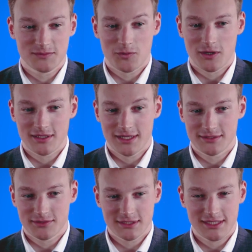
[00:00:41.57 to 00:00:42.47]
sport that I
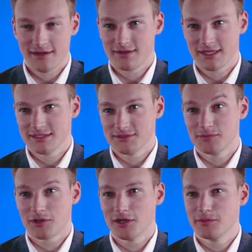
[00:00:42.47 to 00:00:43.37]
told you I'd never get into,
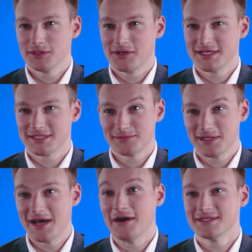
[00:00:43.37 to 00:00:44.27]
it'd probably be racing,
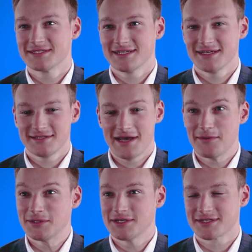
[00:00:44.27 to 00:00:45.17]
but now it's uh, now
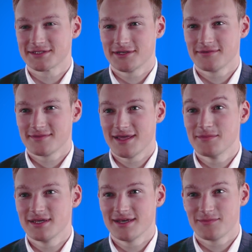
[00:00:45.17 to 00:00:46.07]
I'm hooked, so that'd
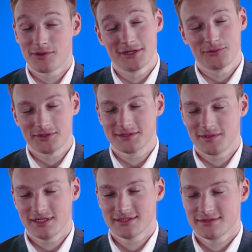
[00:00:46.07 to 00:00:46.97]
be a pretty cool
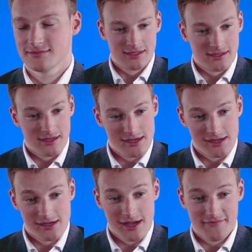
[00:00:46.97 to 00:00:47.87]
experience.
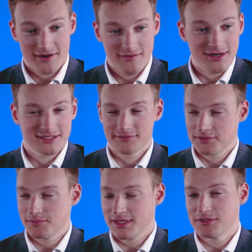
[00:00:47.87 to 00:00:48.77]
Uh, I've never actually
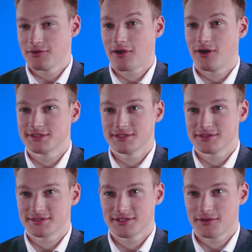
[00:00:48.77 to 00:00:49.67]
really been to a
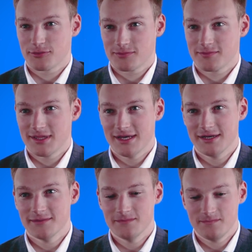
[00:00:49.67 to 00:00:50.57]
concert, so
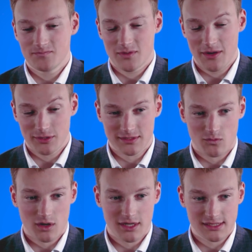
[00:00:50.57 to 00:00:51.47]
um, I went to
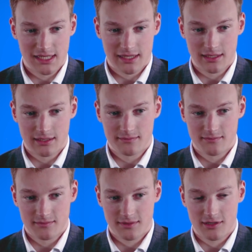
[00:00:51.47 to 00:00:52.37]
one as like a
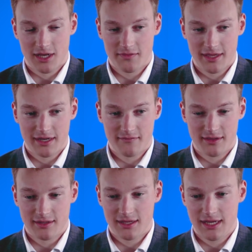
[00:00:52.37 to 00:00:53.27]
caught the end of
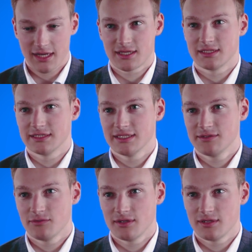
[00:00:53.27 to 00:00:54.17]
it, uh,
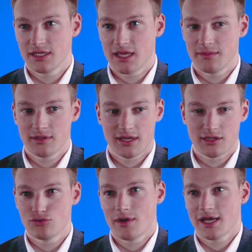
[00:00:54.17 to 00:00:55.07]
Khalid when he came to
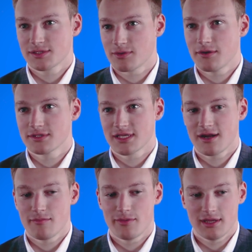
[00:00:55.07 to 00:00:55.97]
like UMass when I was
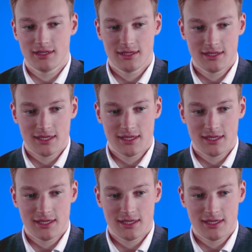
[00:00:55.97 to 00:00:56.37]
there, but